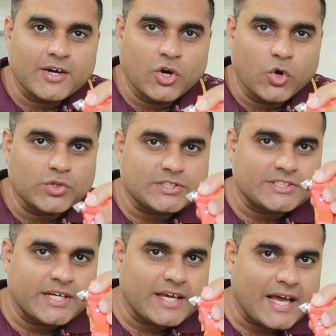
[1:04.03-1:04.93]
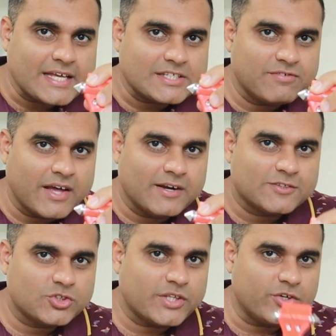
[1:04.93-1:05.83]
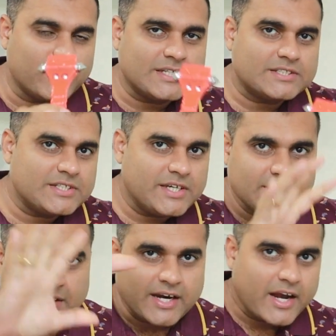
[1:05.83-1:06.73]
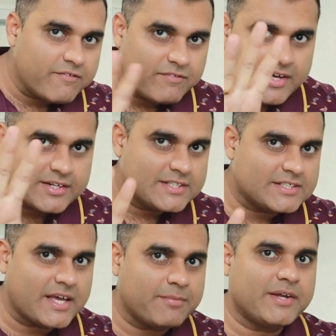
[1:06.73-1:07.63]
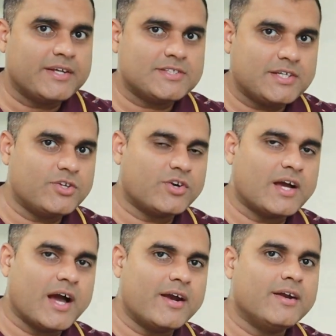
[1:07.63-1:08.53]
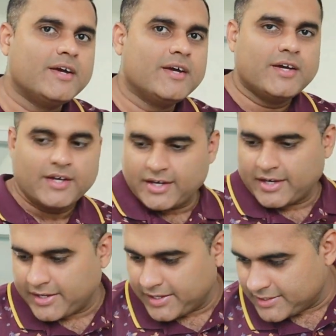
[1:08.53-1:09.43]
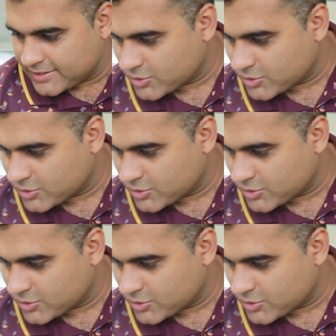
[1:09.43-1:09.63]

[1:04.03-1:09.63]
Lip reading: a glow stick as well, so that you can see in the night where this hammer is in your car. It